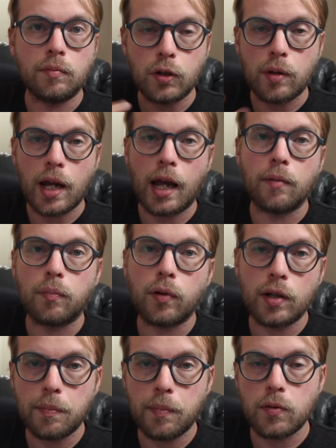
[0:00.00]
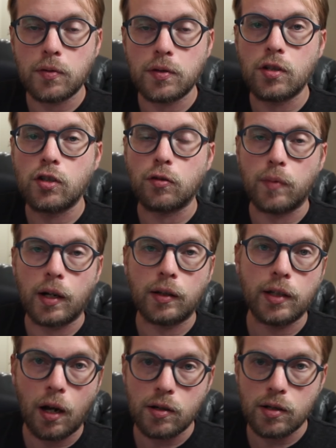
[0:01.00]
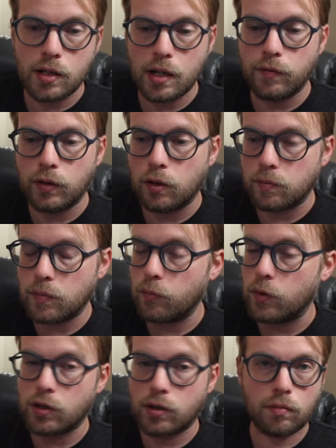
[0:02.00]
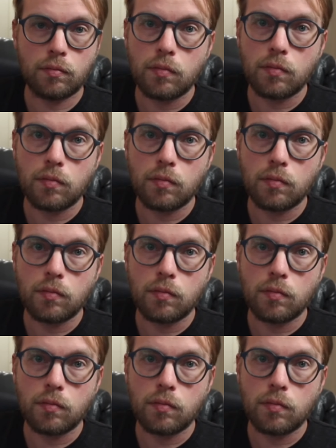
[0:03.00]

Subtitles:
you can print the postage directly onto the envelope, which